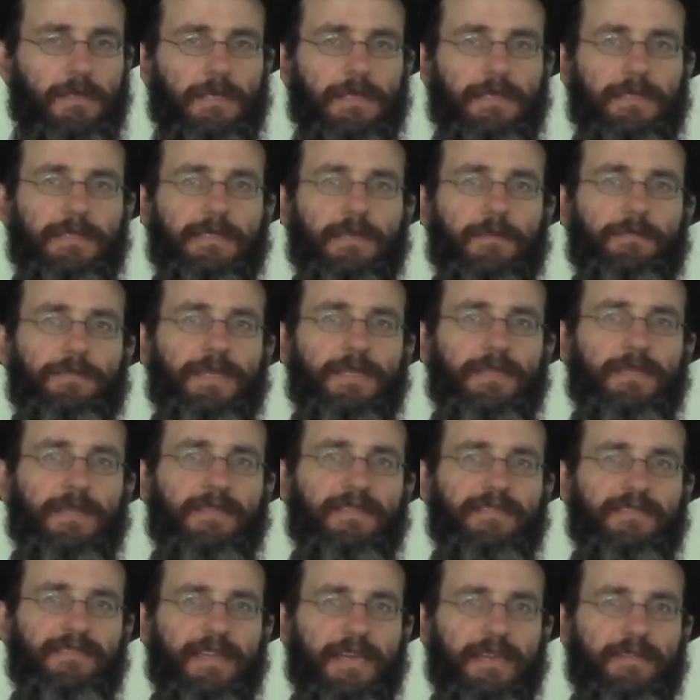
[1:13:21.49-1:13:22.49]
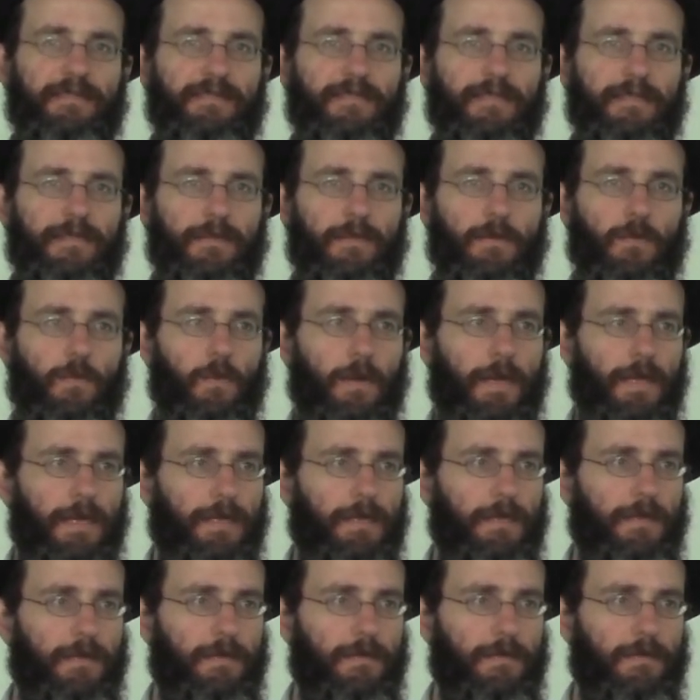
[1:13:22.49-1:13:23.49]
is something that stands in the
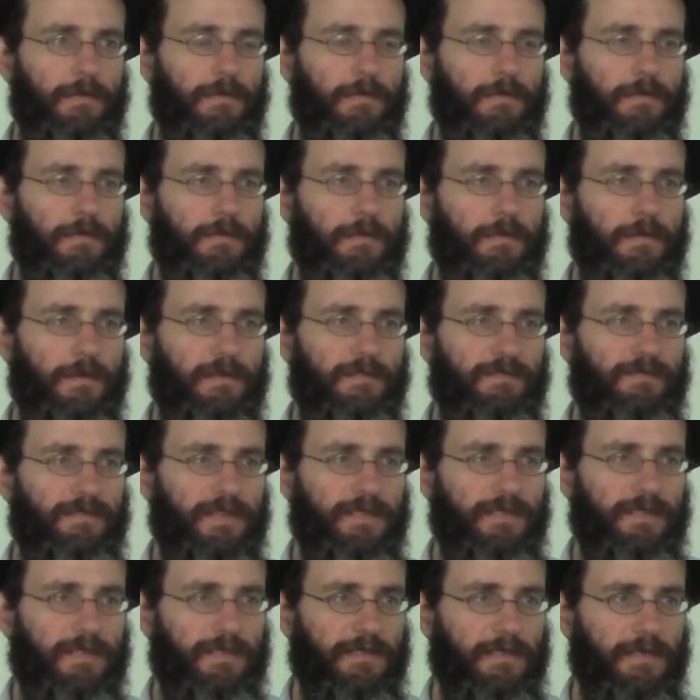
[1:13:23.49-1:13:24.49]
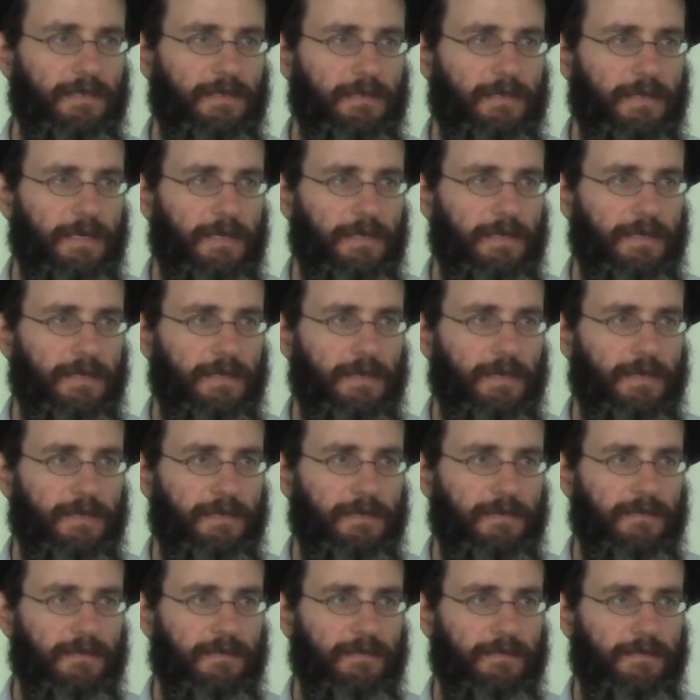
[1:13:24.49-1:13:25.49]
way of vessels containing
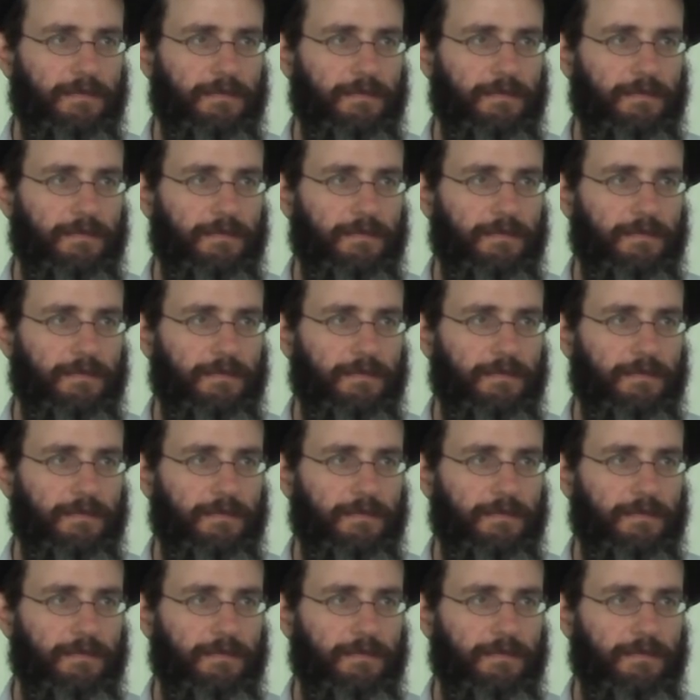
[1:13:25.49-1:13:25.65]
lights.